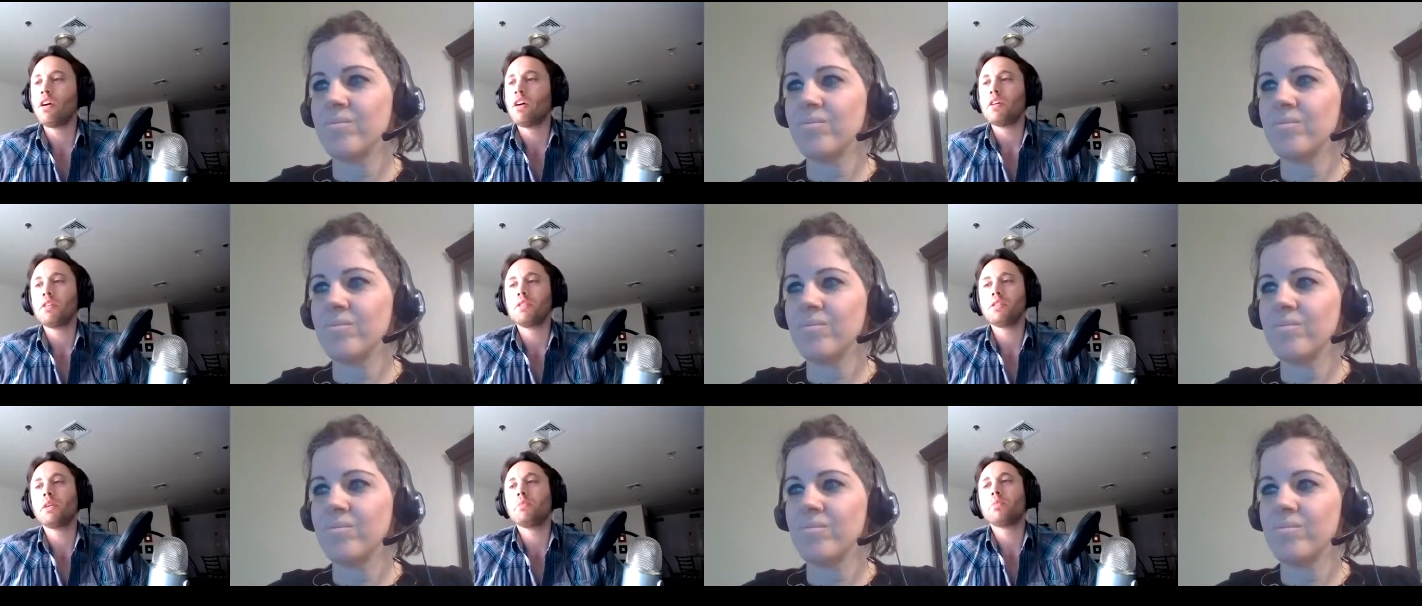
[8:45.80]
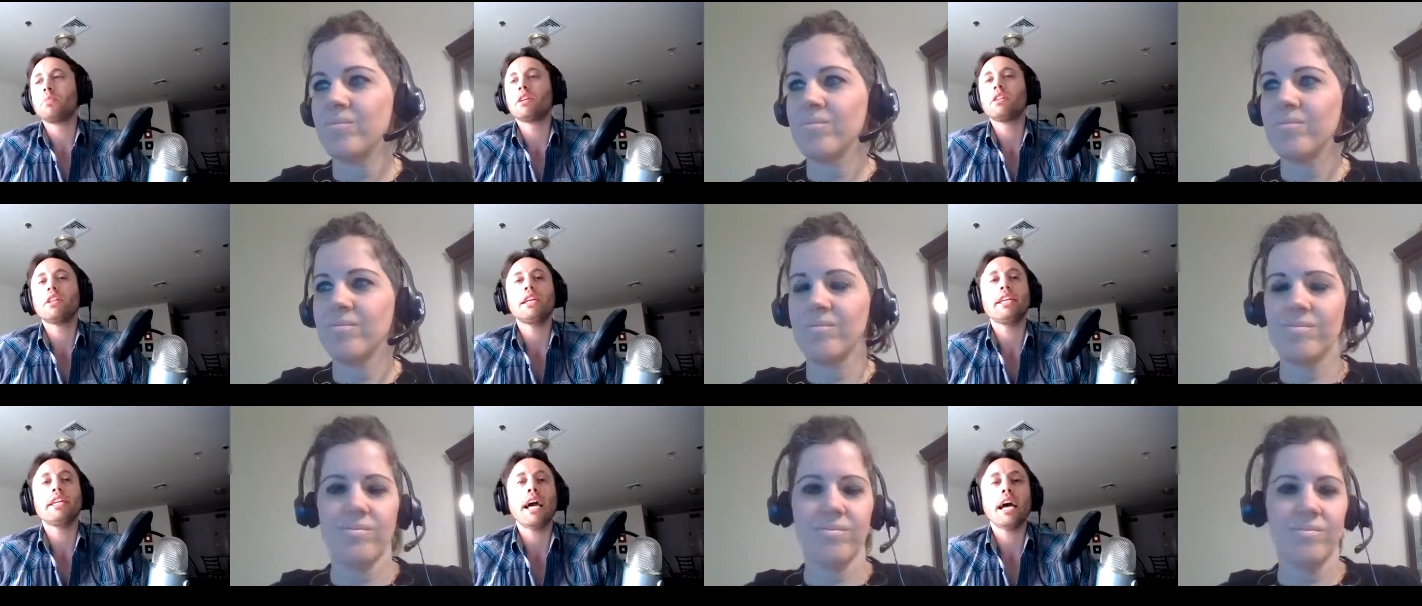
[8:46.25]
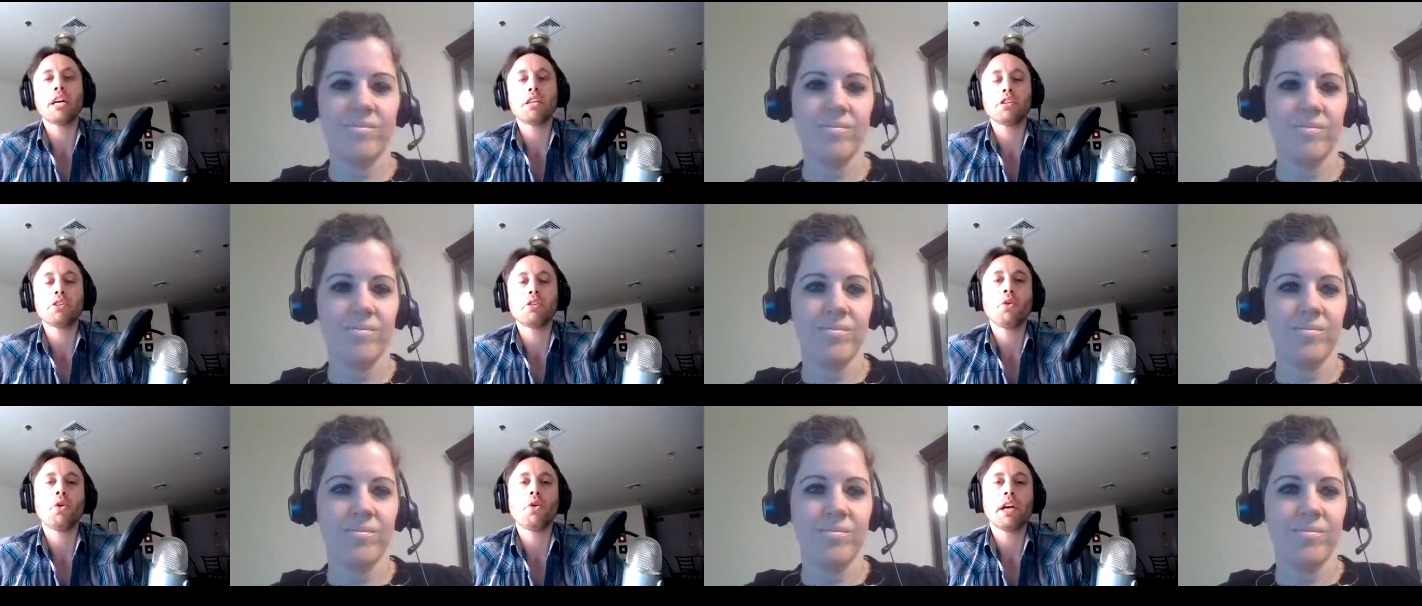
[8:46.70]
Speaker 1: typically national
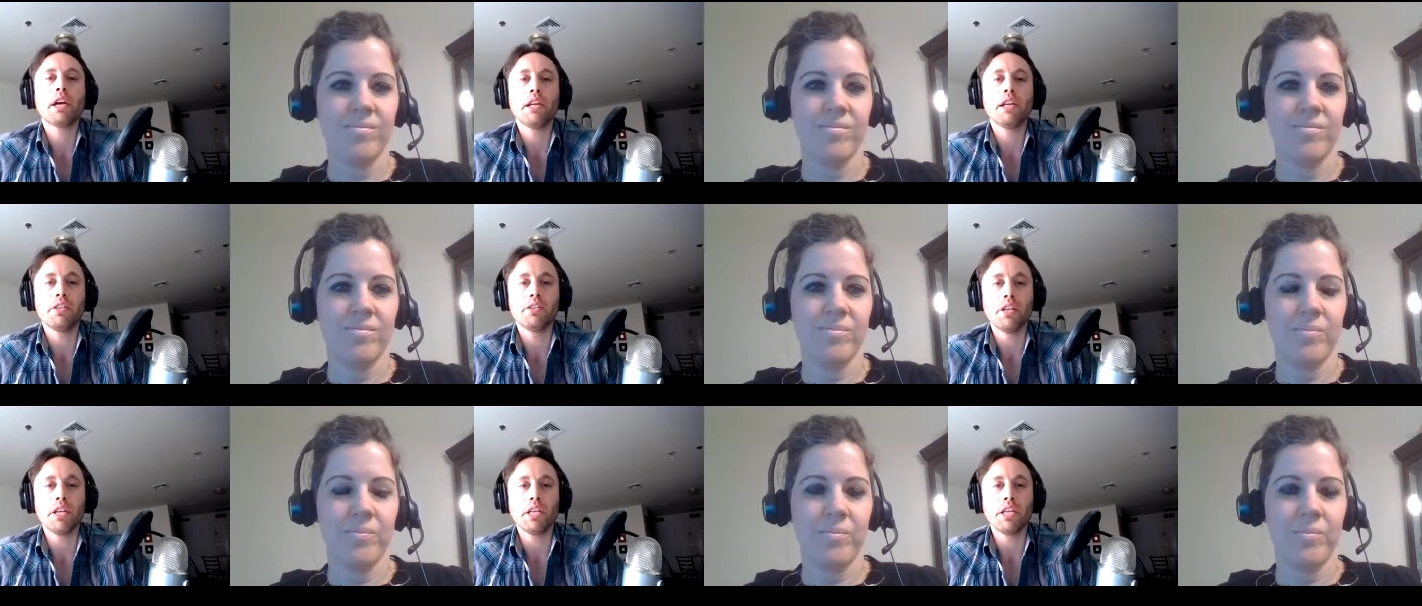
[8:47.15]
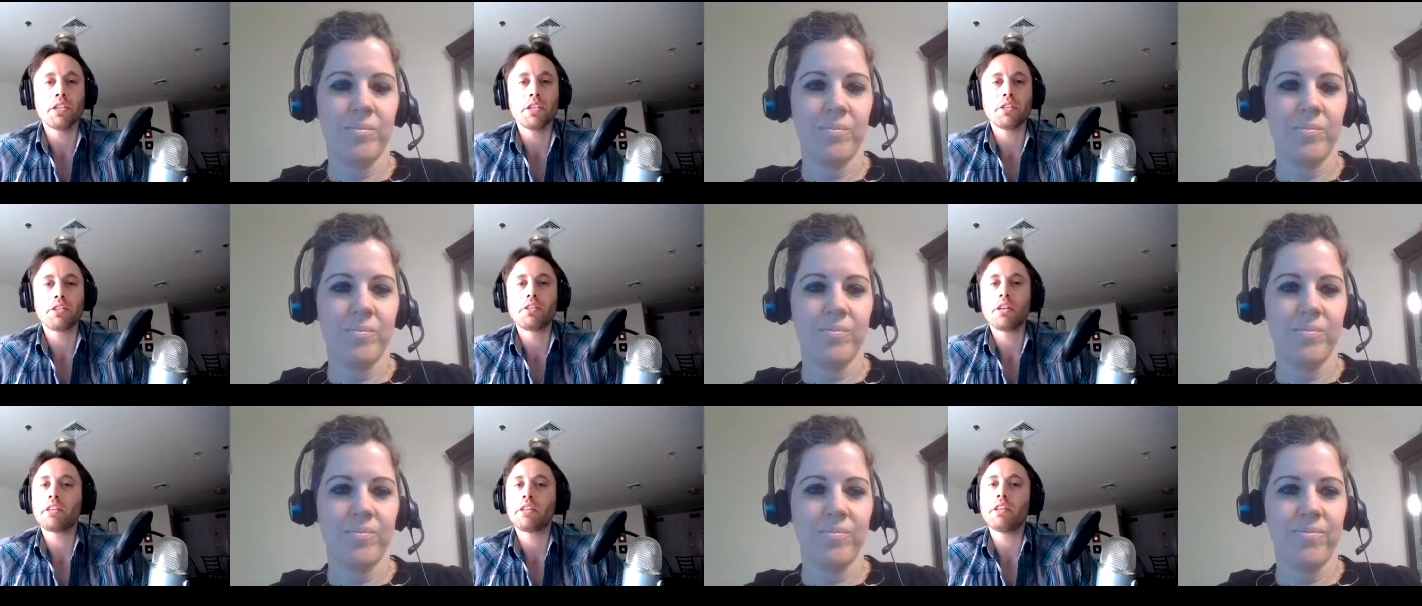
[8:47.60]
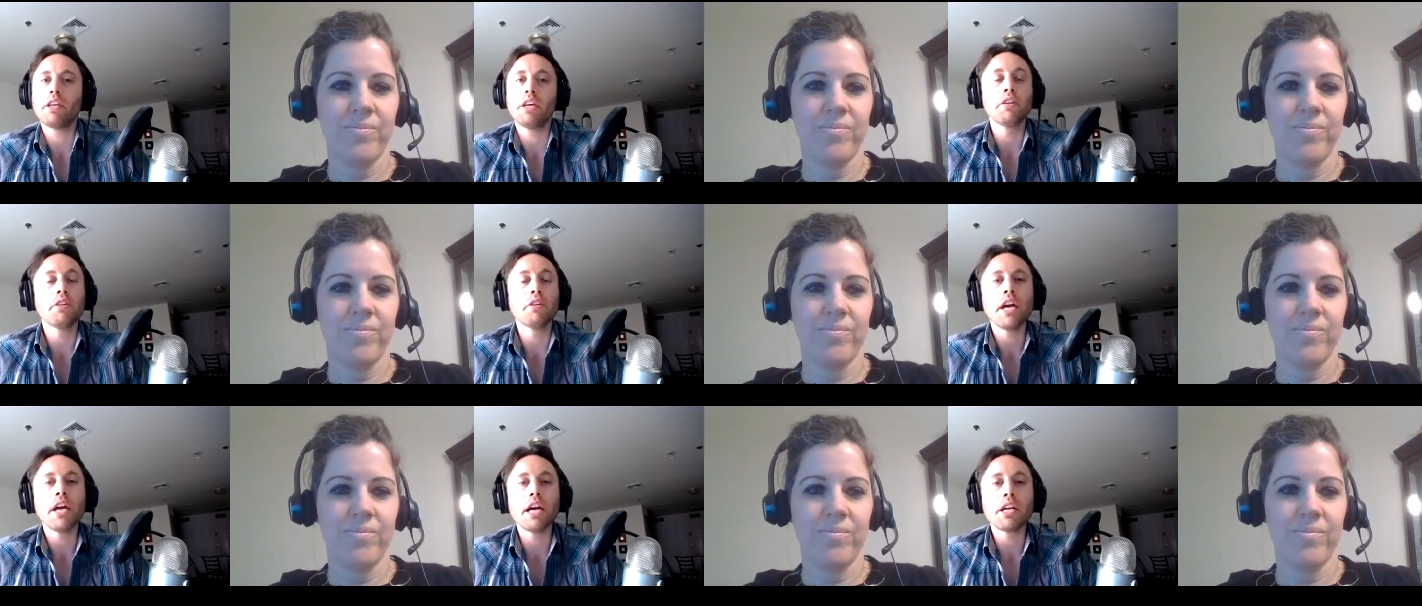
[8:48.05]
organizations like the
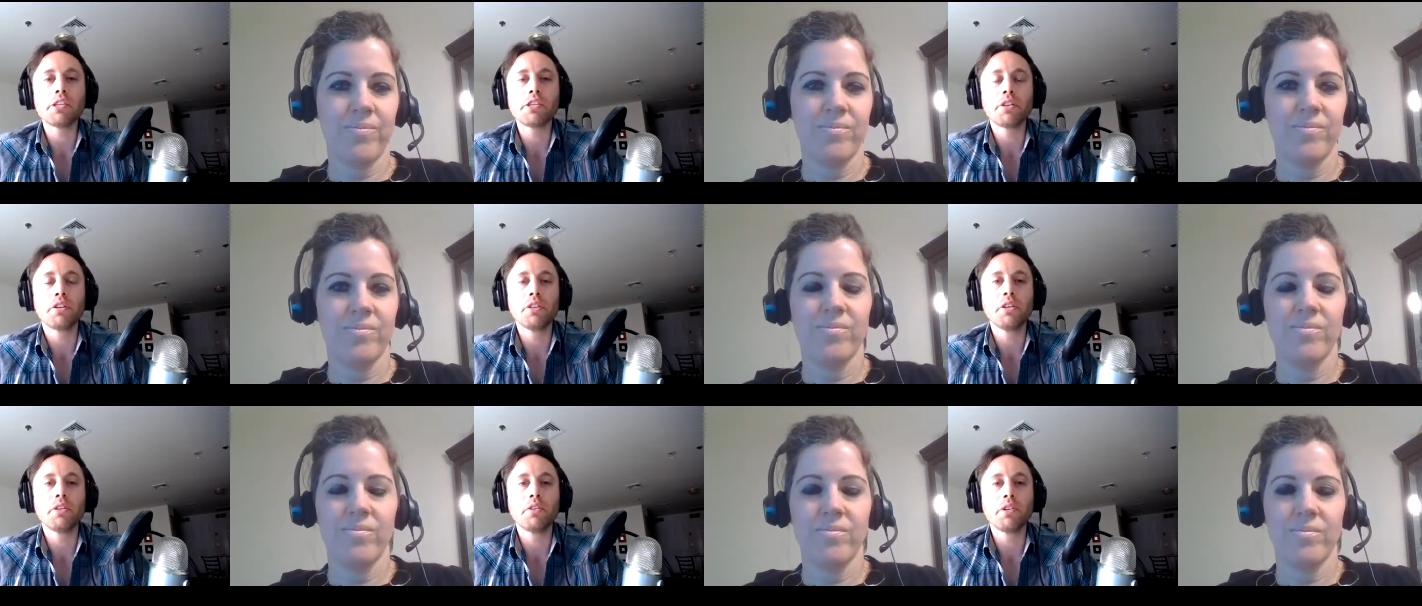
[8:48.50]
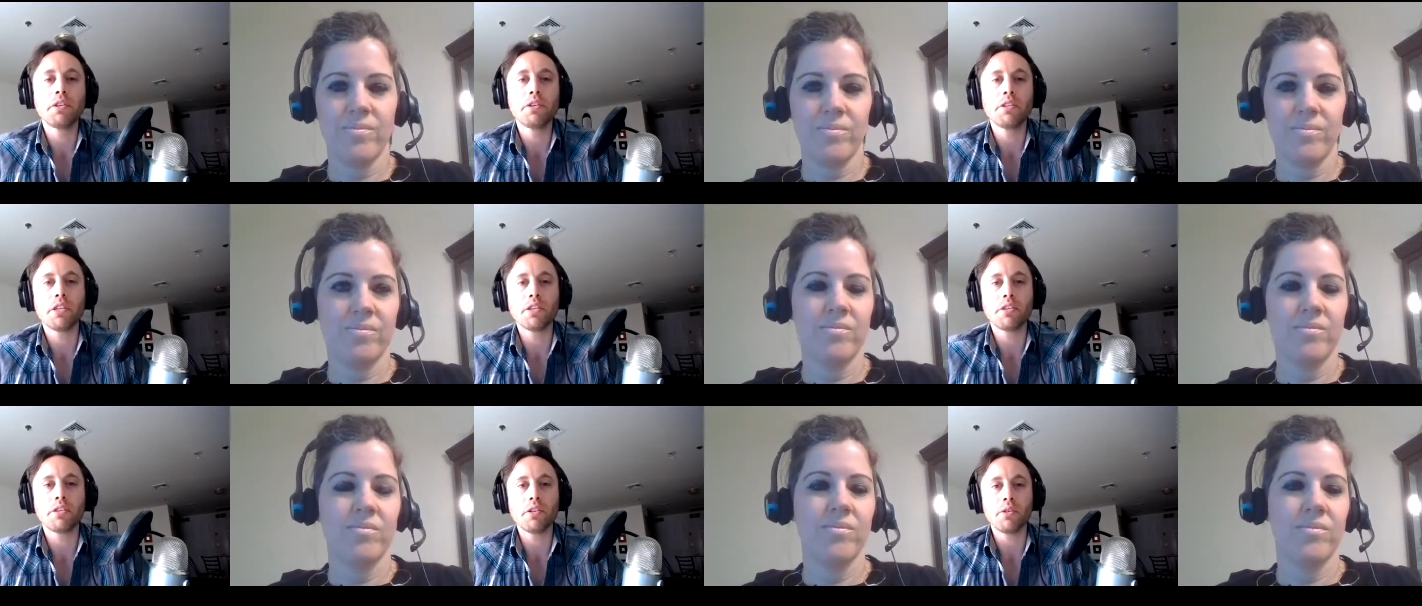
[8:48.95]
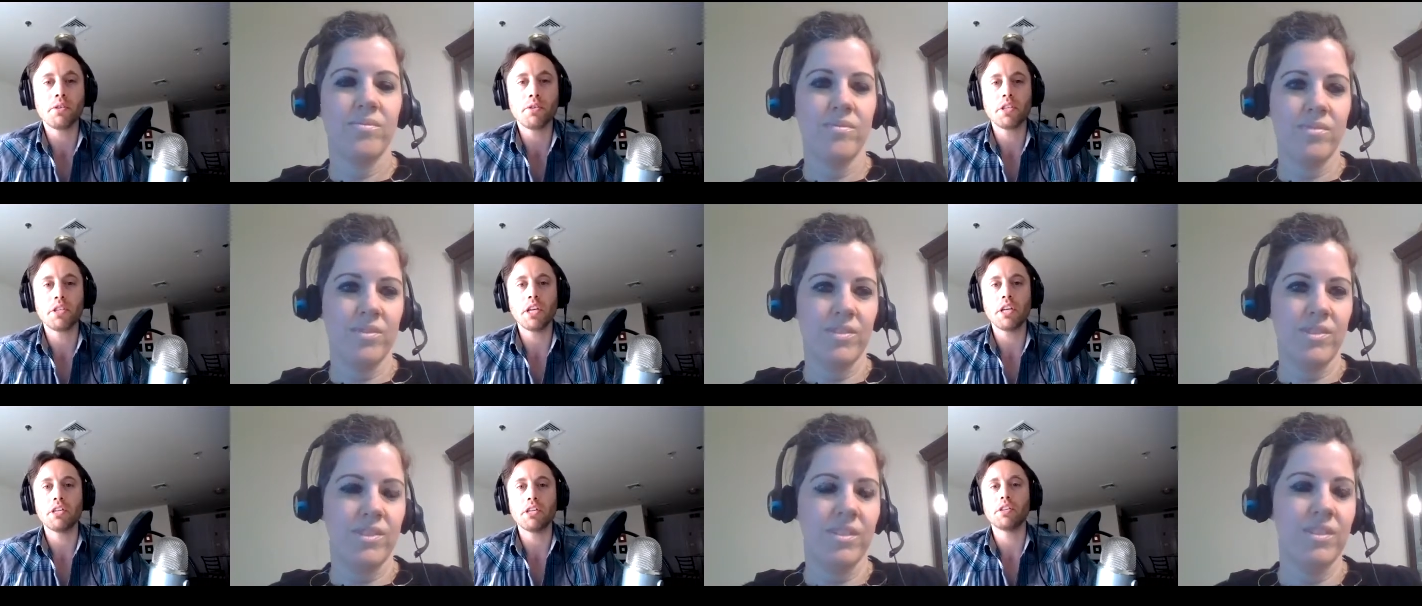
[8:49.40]
International Literacy
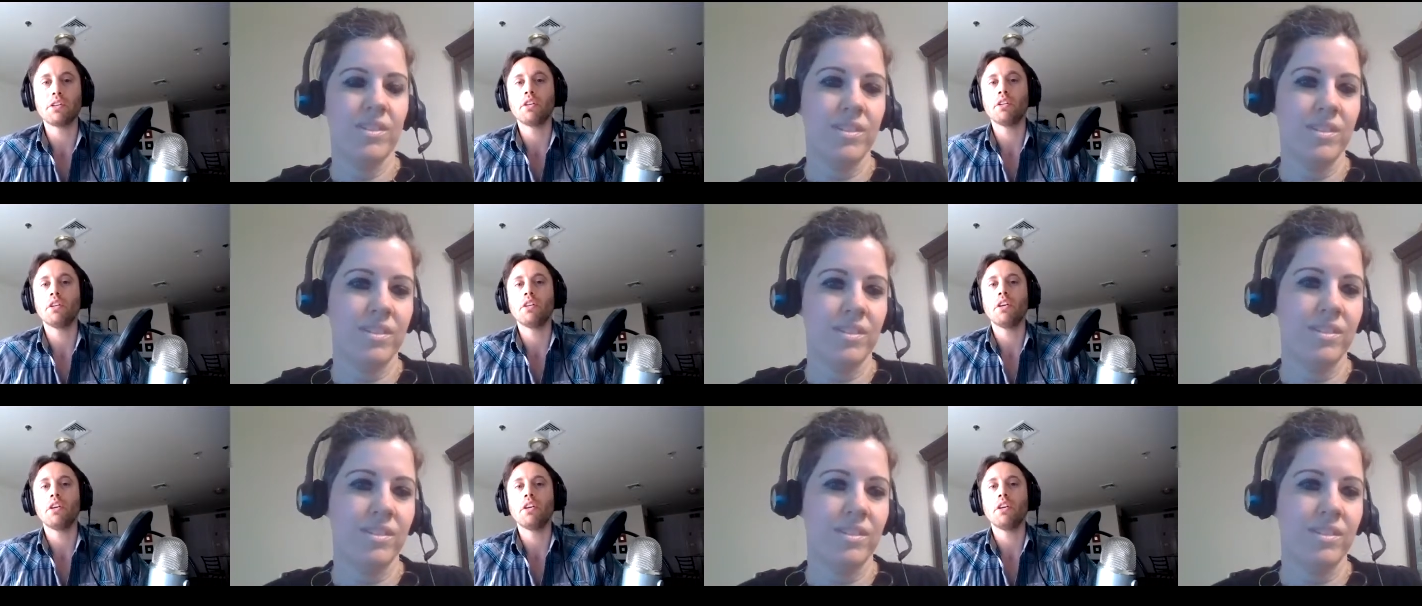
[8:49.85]
Association,